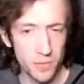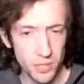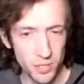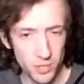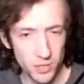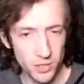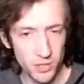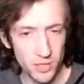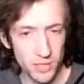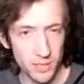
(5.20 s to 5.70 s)
Witch
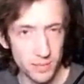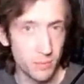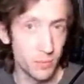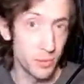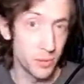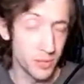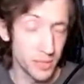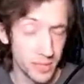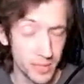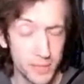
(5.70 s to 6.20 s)
Doctor in
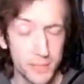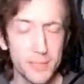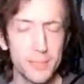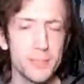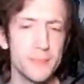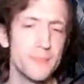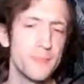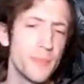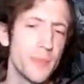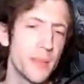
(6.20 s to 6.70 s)
more
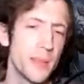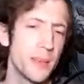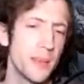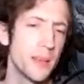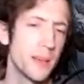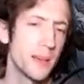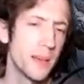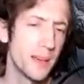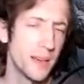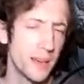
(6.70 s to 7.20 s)
detail.
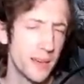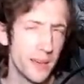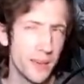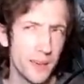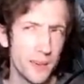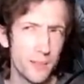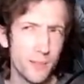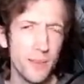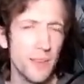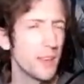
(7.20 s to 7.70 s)

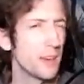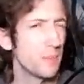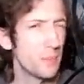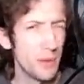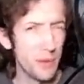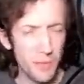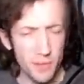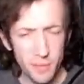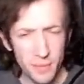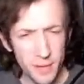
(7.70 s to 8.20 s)
I think I
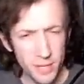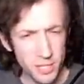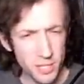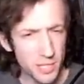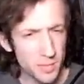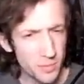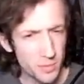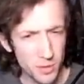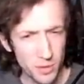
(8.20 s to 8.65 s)
briefly mentioned them